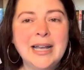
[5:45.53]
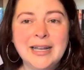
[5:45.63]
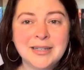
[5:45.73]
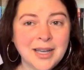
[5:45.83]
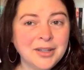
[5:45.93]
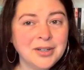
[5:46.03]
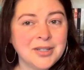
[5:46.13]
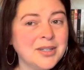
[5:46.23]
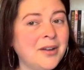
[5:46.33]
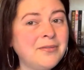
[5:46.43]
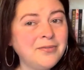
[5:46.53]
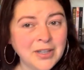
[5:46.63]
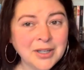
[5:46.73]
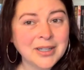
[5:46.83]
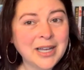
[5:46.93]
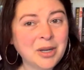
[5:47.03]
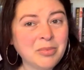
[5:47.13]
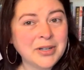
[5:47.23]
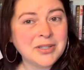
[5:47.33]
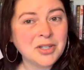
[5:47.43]
And Tyler does not feel like a
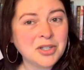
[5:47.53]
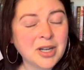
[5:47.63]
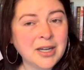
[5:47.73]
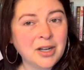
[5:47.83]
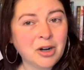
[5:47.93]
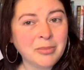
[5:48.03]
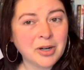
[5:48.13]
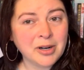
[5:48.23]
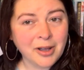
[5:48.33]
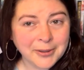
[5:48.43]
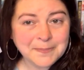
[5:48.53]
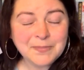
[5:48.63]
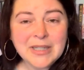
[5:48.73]
prince in shining armor at all.